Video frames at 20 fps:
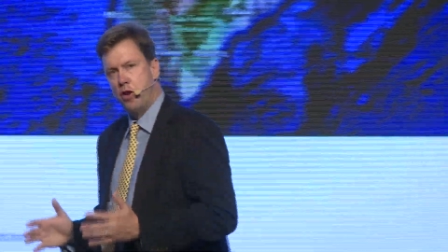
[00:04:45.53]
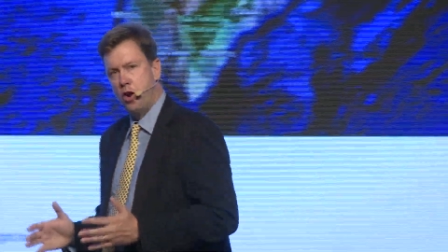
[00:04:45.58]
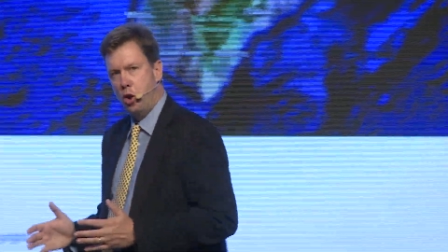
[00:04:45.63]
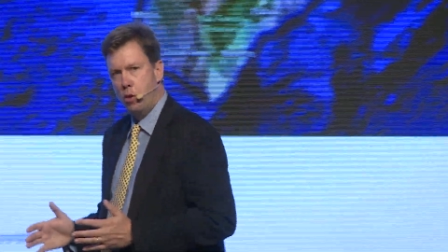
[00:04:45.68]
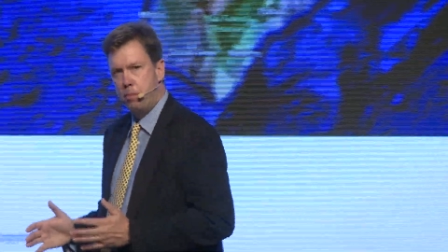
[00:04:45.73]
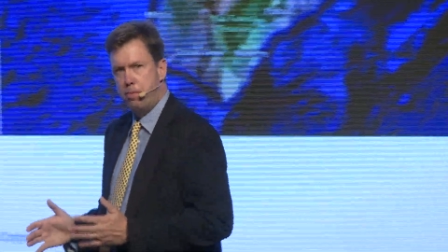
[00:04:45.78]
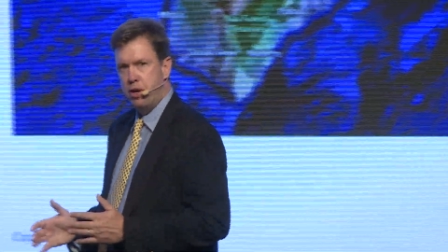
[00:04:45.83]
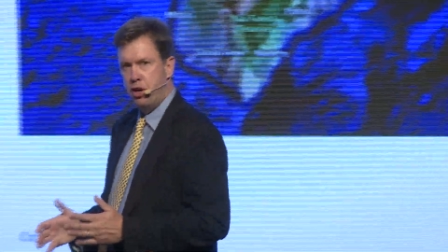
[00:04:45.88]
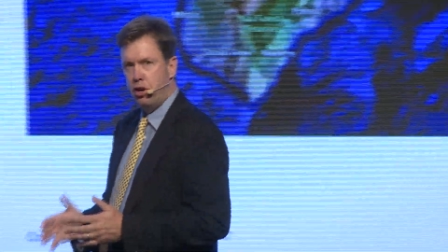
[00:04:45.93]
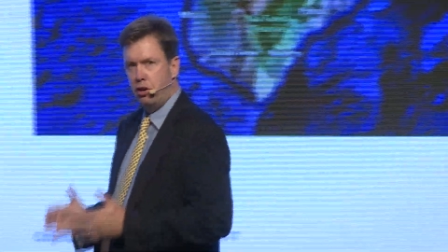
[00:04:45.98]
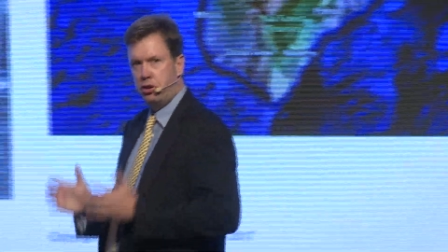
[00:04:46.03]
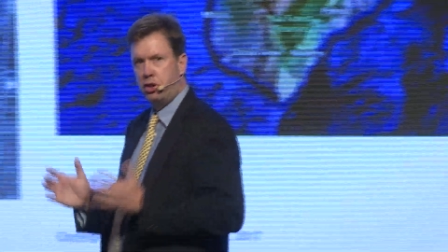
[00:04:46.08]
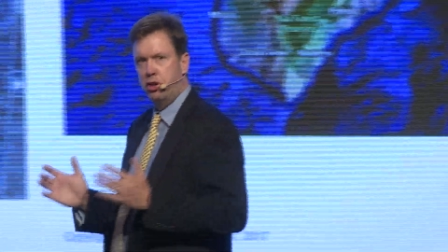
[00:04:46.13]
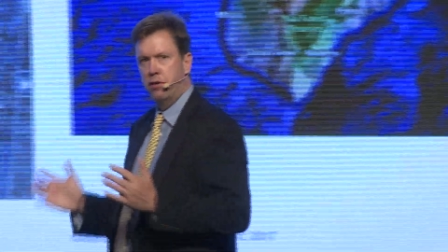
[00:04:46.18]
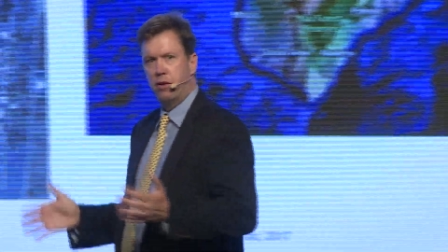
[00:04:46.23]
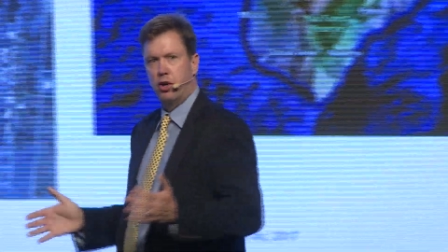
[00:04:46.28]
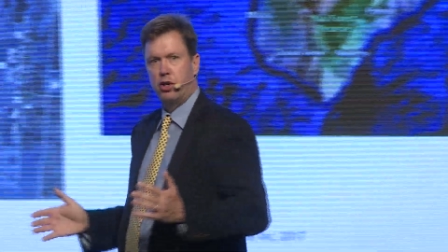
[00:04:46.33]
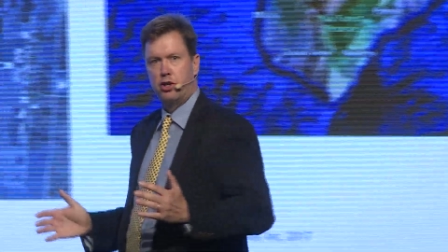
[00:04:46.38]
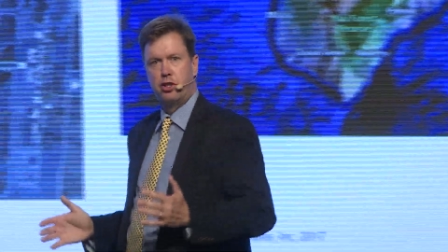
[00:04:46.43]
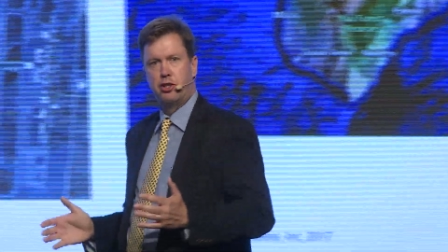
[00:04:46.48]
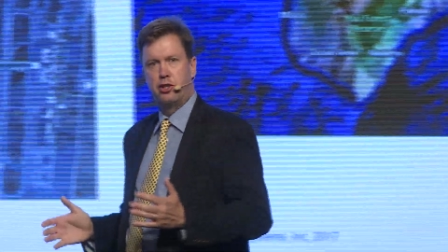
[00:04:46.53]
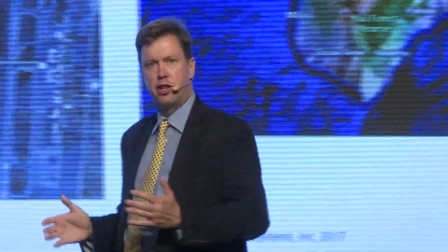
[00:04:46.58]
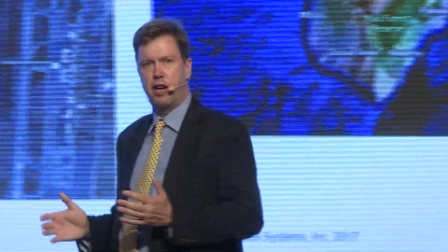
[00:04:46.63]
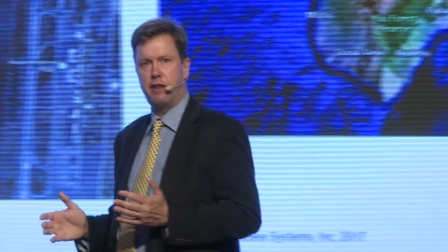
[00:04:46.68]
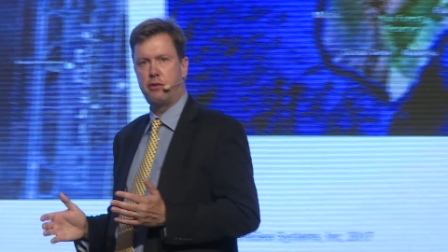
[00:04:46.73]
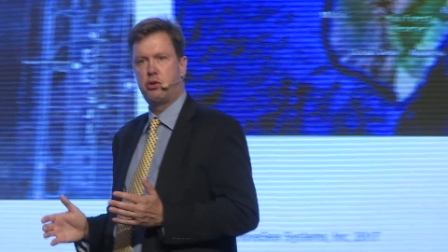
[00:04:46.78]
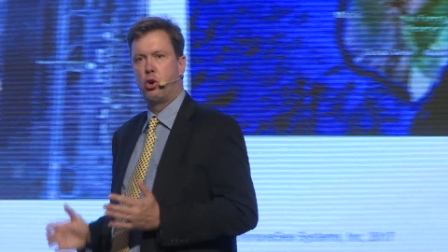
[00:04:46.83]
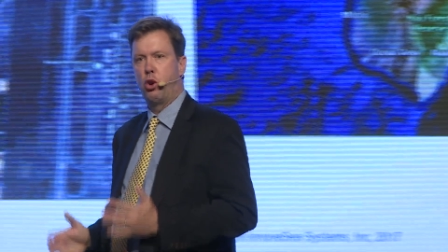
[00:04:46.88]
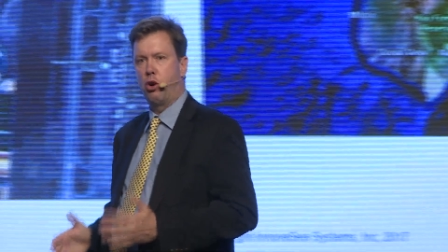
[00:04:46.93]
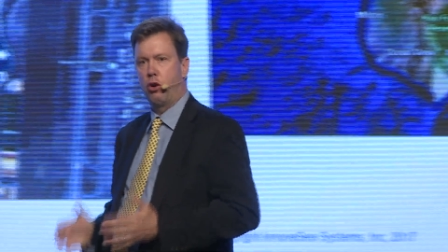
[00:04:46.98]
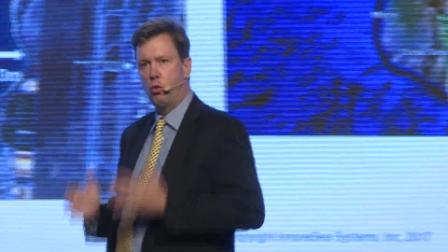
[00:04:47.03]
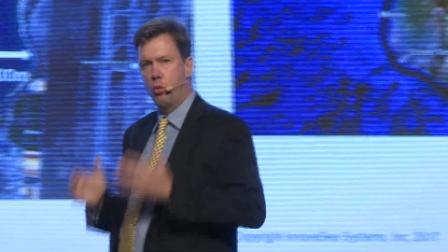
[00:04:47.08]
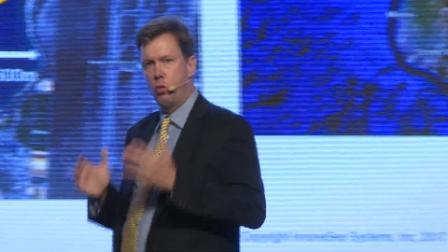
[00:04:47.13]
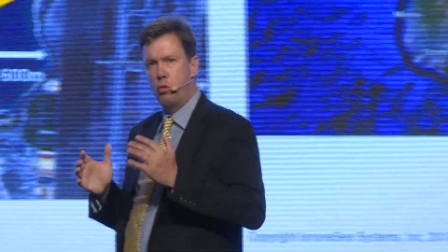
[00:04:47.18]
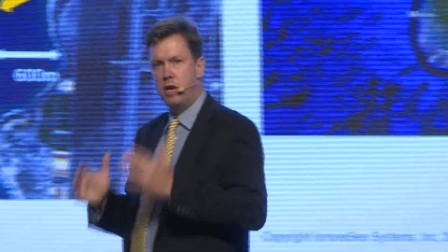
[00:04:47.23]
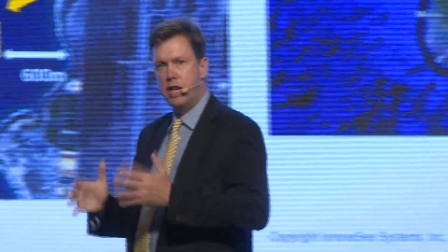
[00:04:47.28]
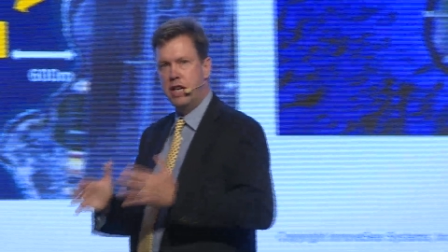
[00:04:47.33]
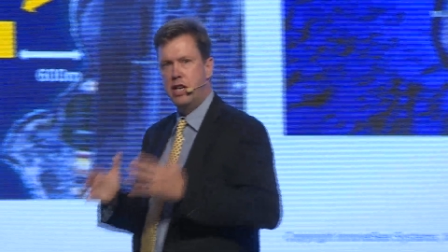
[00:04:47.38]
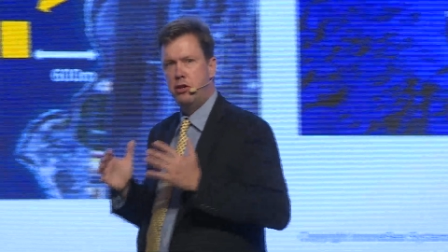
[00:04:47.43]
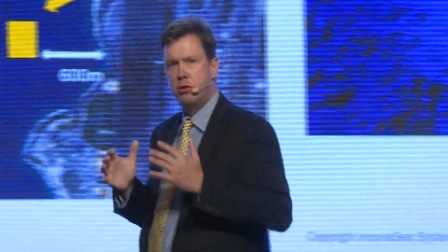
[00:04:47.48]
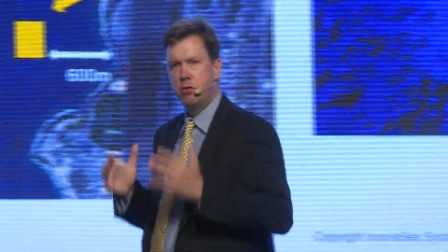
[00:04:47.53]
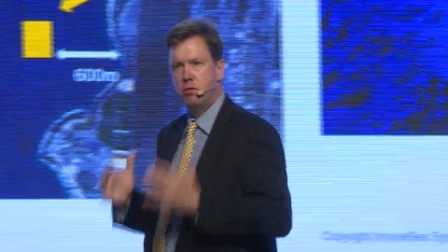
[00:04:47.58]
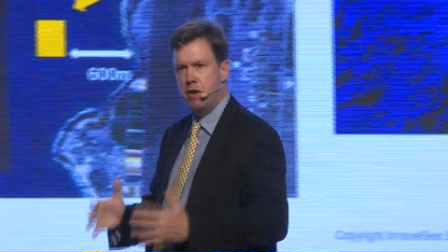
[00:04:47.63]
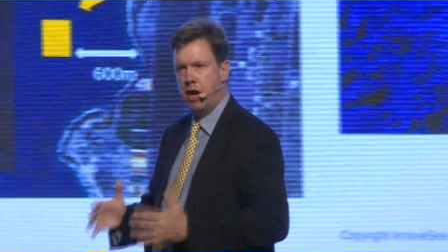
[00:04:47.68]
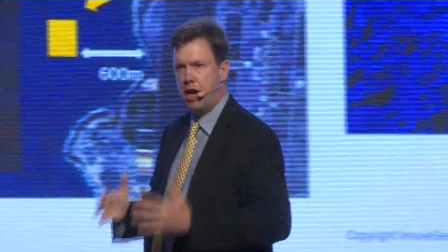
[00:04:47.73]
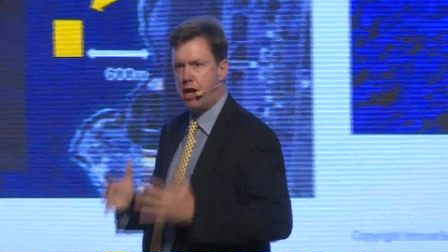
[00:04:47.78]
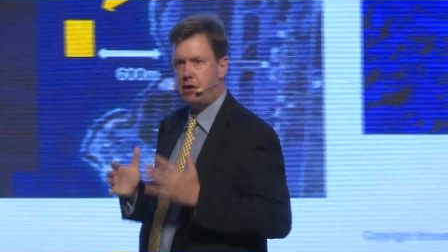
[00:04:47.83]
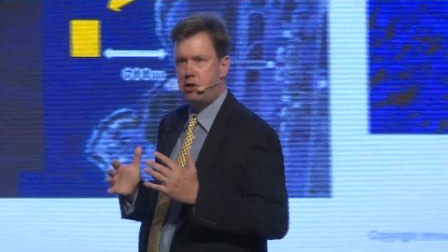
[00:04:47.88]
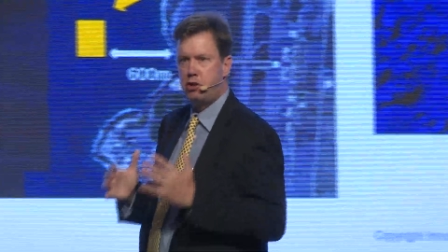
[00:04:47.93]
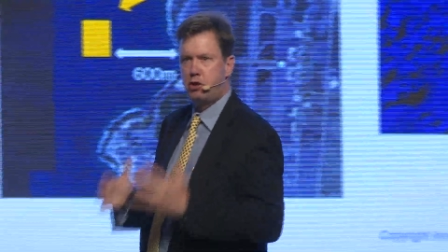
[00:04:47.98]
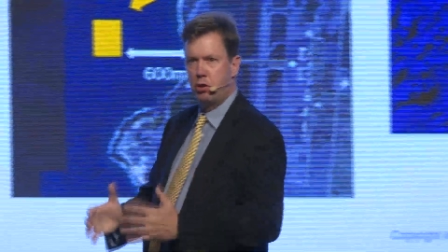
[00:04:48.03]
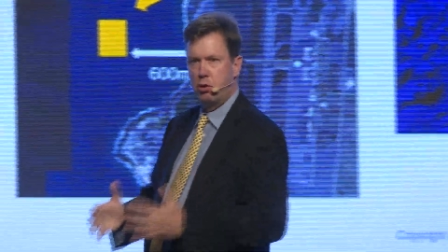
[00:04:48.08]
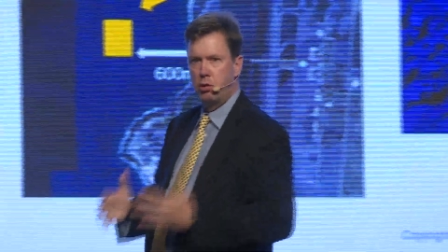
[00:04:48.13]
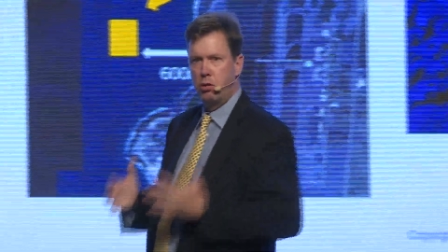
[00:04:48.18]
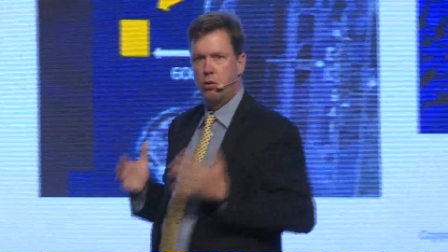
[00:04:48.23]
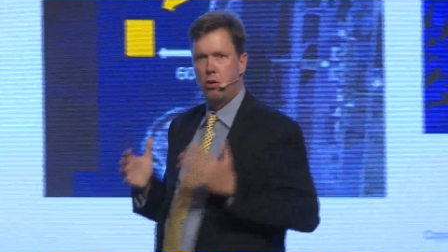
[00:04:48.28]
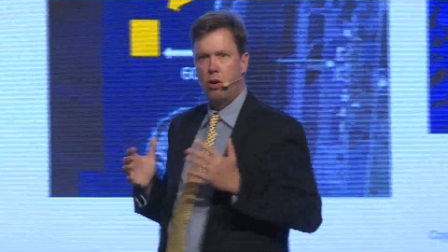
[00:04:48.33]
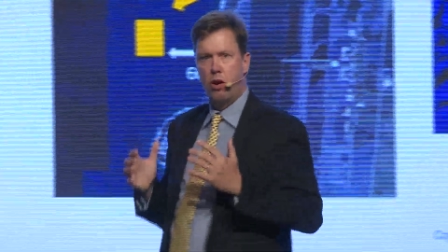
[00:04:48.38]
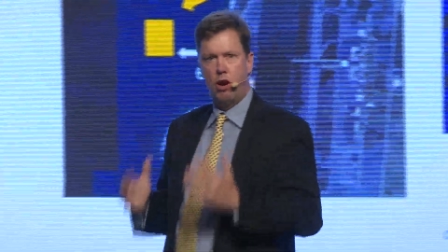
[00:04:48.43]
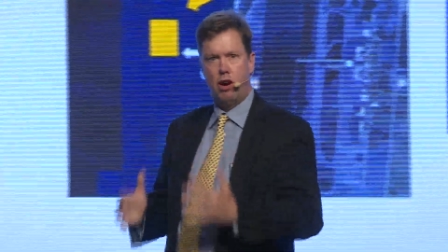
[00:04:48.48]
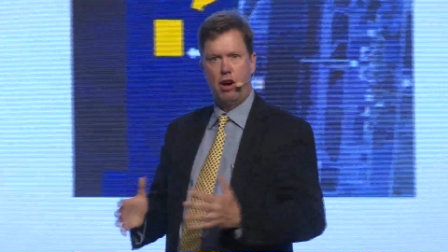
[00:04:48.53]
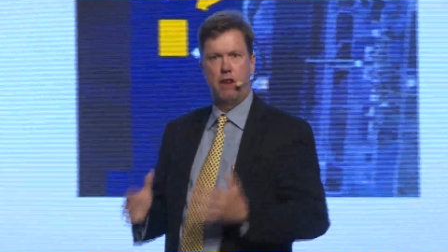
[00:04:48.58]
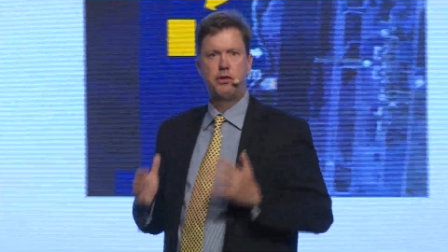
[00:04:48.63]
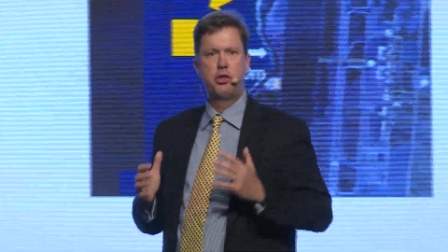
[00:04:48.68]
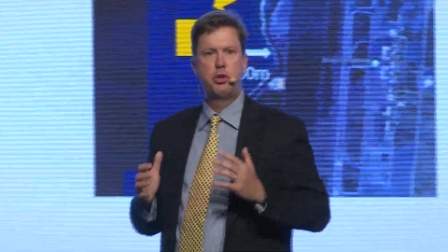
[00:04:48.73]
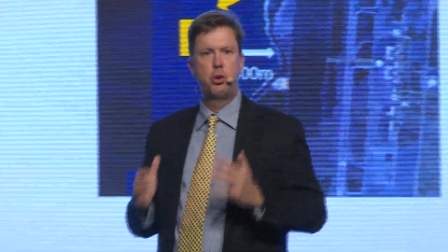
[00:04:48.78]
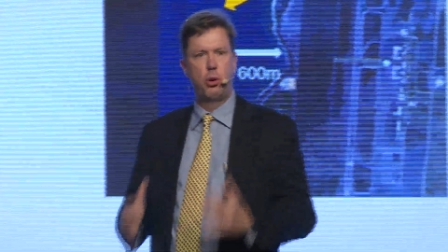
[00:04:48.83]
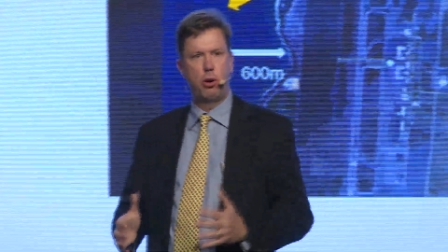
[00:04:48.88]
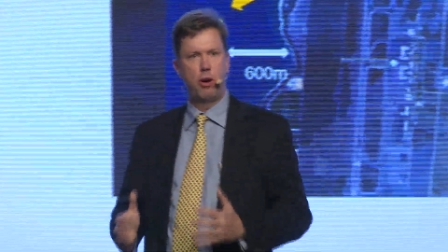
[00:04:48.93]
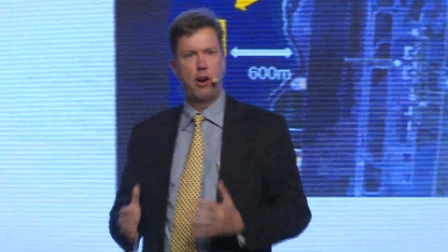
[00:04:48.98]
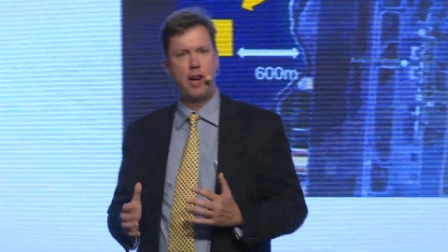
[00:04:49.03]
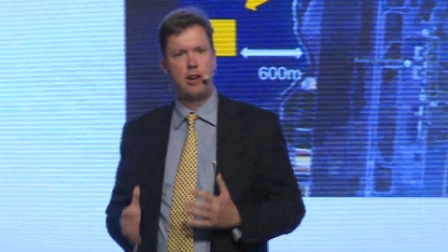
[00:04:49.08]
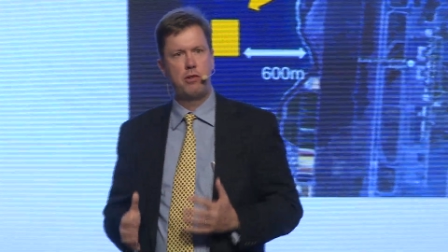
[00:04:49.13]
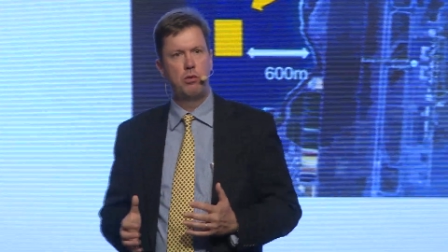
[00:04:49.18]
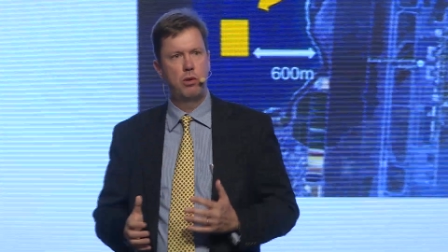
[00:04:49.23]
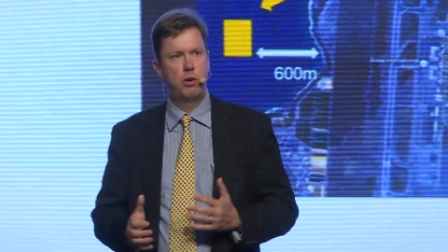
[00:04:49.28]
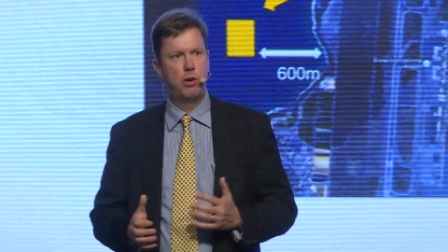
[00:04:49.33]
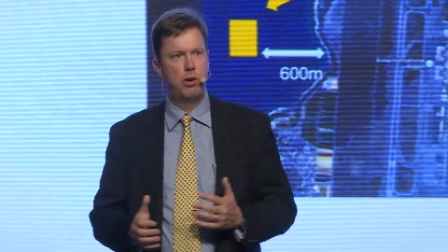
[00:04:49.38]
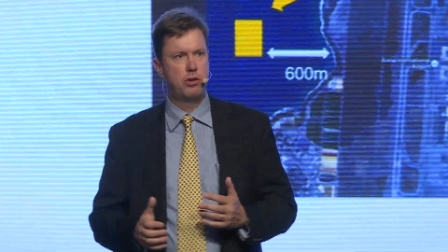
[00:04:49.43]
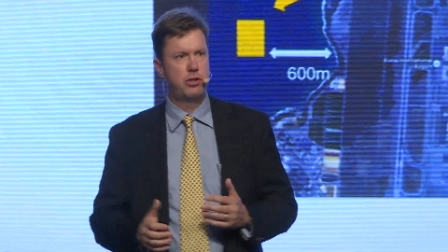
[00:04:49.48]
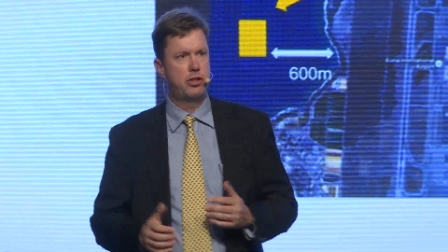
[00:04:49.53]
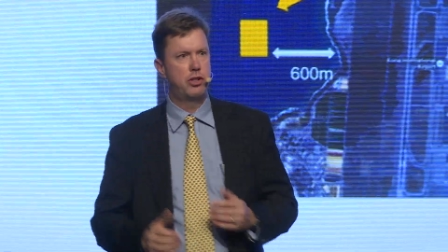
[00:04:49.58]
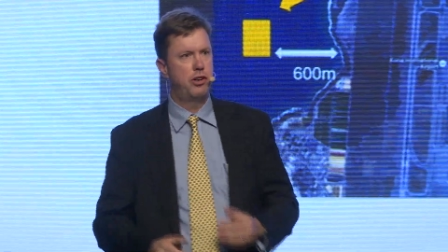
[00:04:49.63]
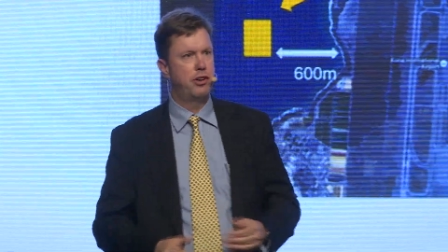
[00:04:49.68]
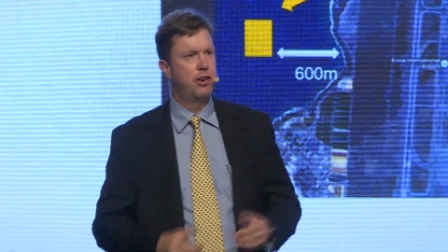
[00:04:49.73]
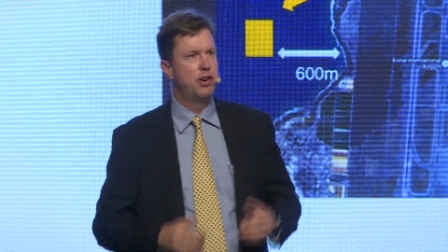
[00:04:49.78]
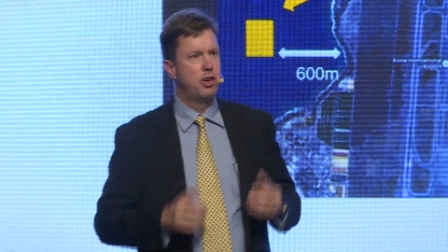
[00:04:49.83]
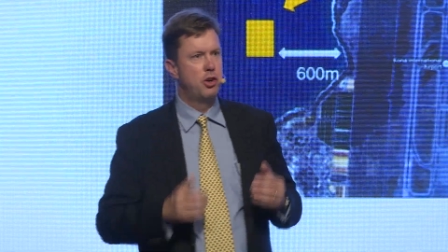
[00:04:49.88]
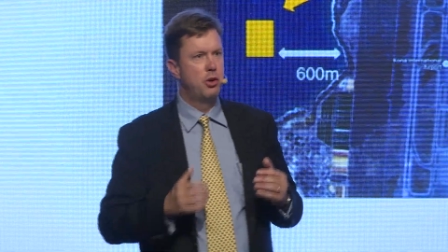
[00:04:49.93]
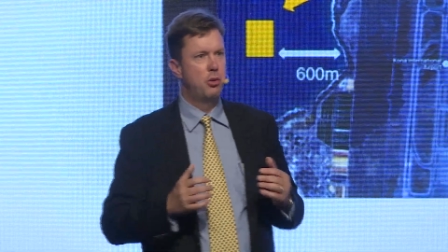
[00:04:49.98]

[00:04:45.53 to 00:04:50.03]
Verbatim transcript: Open ocean versus offshore. We do not do offshore aquaculture.